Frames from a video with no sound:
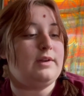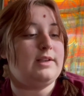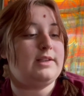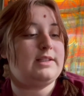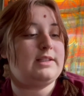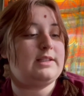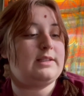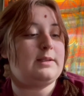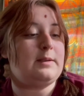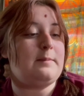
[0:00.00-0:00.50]

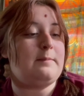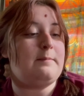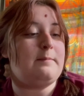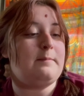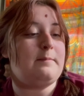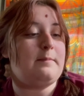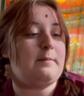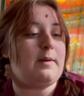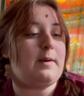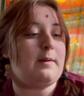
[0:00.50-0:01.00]

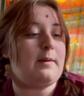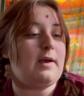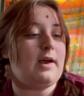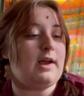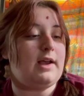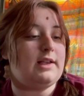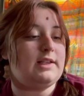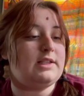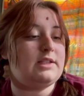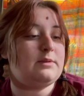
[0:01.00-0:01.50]

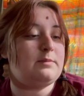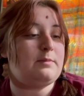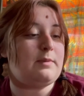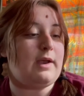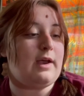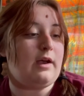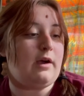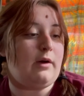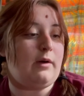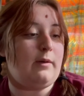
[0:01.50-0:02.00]

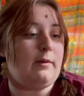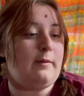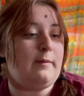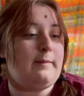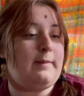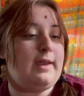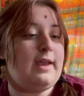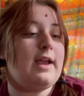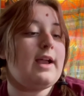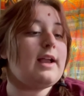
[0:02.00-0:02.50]
spell
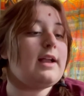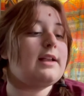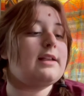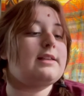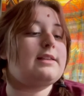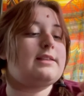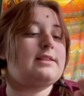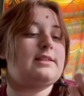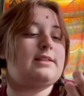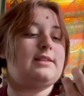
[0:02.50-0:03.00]

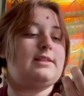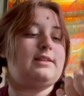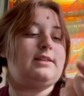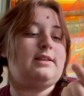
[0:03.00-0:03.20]
mix.